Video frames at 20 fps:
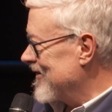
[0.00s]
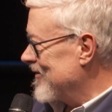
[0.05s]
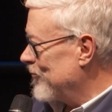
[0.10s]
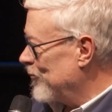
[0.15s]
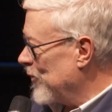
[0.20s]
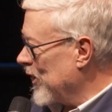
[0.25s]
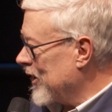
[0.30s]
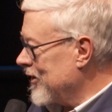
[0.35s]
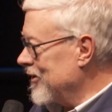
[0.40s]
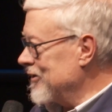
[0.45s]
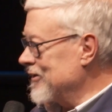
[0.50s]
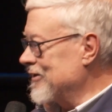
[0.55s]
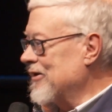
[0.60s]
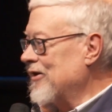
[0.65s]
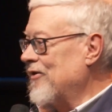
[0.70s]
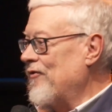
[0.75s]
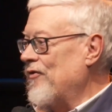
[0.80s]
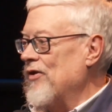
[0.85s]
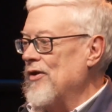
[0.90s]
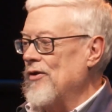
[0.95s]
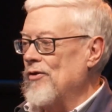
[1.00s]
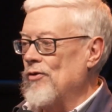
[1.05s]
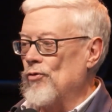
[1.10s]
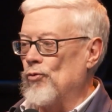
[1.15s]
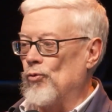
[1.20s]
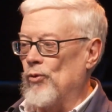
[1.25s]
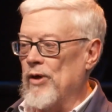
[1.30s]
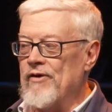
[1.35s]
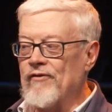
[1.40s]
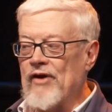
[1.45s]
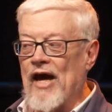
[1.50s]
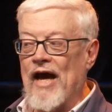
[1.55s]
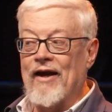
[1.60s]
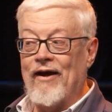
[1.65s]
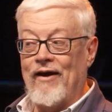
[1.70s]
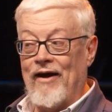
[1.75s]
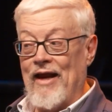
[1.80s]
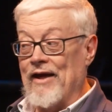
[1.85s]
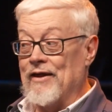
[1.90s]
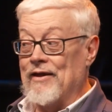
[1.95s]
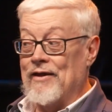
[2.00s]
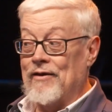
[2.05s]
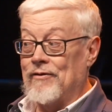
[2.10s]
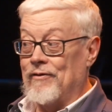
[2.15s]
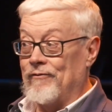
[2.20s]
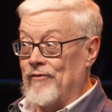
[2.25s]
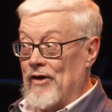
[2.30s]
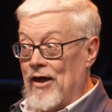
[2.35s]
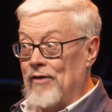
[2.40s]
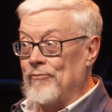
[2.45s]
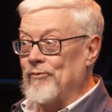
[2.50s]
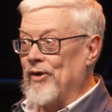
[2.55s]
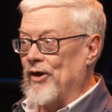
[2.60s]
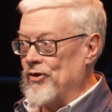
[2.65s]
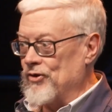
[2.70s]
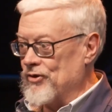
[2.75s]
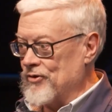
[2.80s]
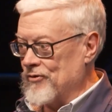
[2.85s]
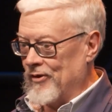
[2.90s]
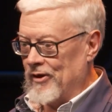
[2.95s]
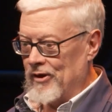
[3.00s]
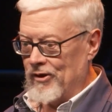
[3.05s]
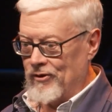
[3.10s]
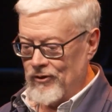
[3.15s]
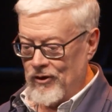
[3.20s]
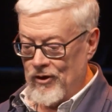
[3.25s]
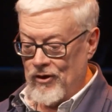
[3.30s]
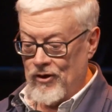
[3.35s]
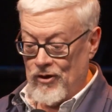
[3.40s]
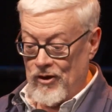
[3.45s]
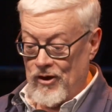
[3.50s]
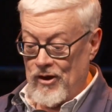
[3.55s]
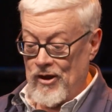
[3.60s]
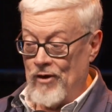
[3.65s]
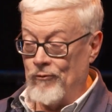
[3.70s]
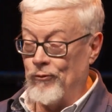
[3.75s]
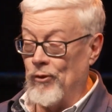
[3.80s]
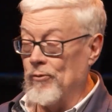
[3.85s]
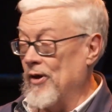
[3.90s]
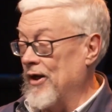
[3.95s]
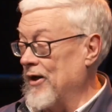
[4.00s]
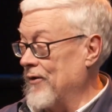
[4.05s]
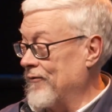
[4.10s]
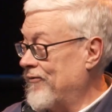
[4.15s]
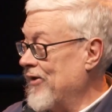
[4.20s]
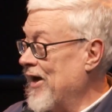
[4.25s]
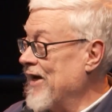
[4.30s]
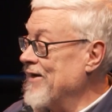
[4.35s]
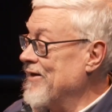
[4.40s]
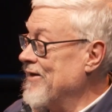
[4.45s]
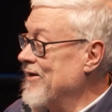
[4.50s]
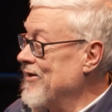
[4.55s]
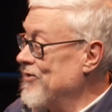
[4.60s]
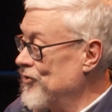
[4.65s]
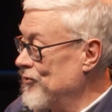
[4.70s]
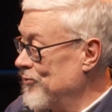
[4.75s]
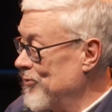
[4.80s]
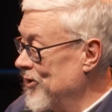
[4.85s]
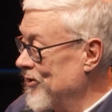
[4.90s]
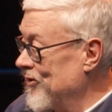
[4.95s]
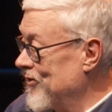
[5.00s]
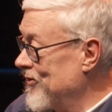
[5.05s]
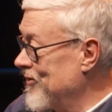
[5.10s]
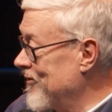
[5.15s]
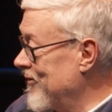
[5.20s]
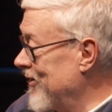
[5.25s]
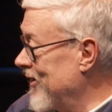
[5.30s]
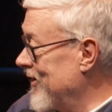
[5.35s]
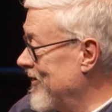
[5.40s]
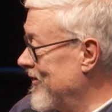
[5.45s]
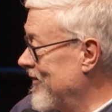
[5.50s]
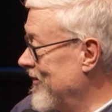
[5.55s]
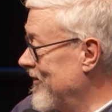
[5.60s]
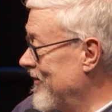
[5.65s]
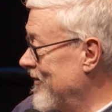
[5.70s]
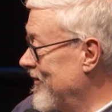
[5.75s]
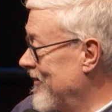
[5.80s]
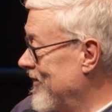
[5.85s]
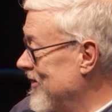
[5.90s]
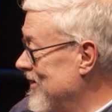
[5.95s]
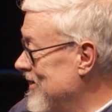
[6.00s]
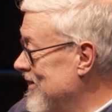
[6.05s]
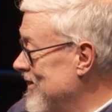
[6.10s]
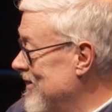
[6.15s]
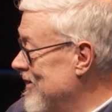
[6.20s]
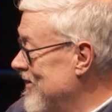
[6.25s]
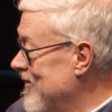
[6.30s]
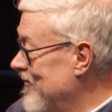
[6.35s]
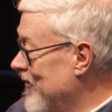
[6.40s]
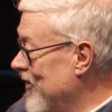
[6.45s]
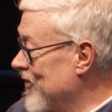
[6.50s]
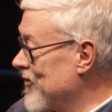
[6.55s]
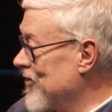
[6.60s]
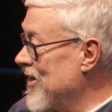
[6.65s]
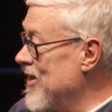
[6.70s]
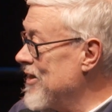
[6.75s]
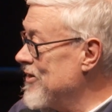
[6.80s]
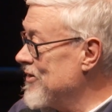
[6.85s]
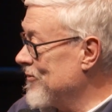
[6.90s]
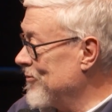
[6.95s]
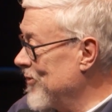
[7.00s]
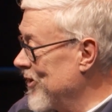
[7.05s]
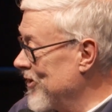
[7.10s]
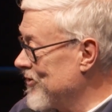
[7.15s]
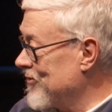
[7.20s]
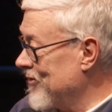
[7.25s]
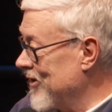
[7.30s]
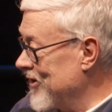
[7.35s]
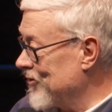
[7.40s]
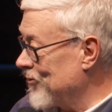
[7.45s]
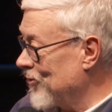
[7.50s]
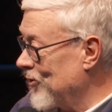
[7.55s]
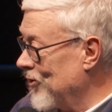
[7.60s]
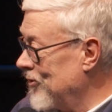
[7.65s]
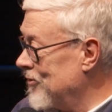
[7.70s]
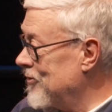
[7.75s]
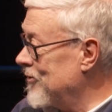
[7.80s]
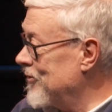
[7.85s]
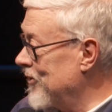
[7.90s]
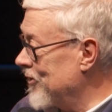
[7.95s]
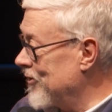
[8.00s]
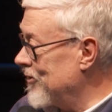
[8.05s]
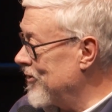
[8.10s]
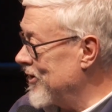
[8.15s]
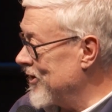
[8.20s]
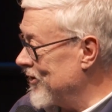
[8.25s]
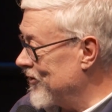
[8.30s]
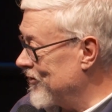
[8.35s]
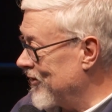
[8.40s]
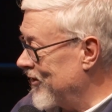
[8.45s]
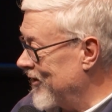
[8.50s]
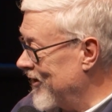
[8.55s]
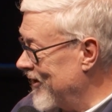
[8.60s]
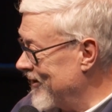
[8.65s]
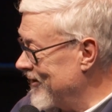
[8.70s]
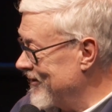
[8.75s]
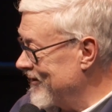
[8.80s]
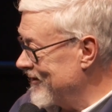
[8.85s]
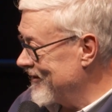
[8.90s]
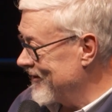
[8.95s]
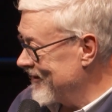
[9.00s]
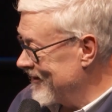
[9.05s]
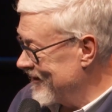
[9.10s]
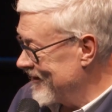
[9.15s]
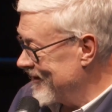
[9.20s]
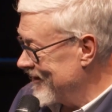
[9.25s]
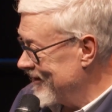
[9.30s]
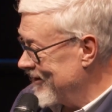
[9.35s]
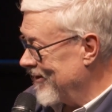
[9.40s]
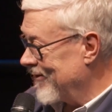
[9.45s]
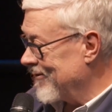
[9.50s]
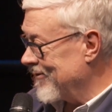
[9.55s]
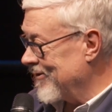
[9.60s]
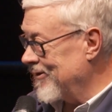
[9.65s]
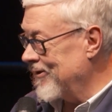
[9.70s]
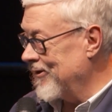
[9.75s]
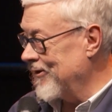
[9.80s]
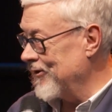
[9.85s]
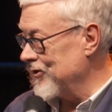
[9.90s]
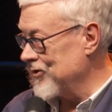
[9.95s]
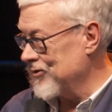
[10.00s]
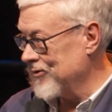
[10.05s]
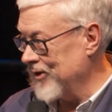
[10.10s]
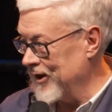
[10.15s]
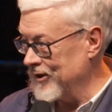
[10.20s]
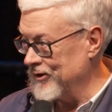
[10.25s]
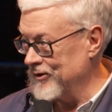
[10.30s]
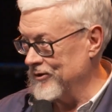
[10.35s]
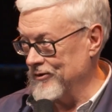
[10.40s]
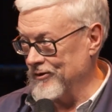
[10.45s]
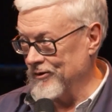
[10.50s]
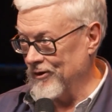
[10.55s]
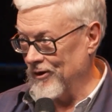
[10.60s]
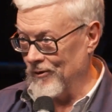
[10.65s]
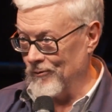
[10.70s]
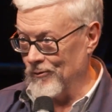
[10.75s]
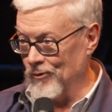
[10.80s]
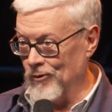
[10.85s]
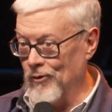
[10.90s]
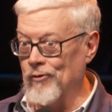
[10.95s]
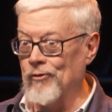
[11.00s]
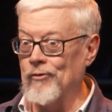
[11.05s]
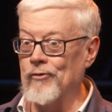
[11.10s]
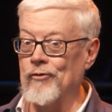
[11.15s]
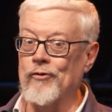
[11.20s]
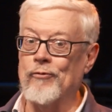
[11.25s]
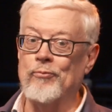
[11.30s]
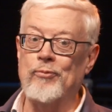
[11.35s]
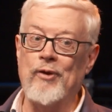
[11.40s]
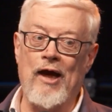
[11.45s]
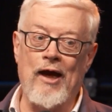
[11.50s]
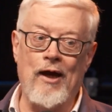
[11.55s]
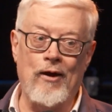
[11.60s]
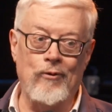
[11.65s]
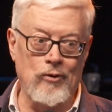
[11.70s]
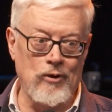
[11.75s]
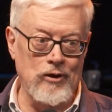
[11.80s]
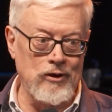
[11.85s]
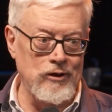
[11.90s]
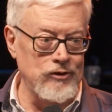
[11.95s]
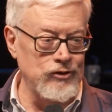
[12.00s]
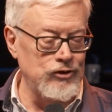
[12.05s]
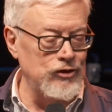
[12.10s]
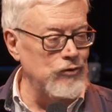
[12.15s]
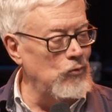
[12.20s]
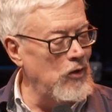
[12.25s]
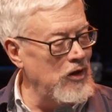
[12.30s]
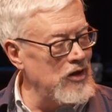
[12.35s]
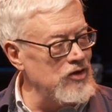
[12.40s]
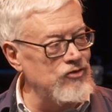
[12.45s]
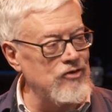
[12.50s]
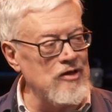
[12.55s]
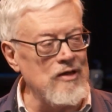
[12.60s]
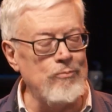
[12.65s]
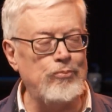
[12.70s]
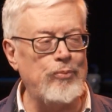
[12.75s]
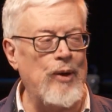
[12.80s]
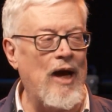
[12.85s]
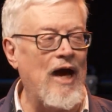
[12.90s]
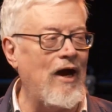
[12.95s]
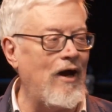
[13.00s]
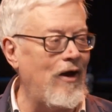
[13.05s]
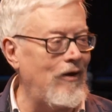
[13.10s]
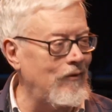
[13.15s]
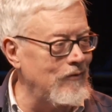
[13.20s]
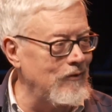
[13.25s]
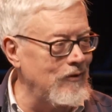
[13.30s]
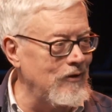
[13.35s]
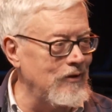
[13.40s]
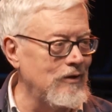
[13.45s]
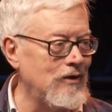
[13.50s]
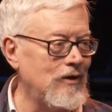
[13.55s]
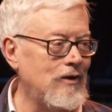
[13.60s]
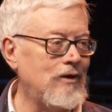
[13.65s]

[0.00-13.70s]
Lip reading: Because we've got to let go of our ministry if we want to find his ministry. Because his ministry is where all the goodies are, where all the treasures are, where all the power is. You want to see power?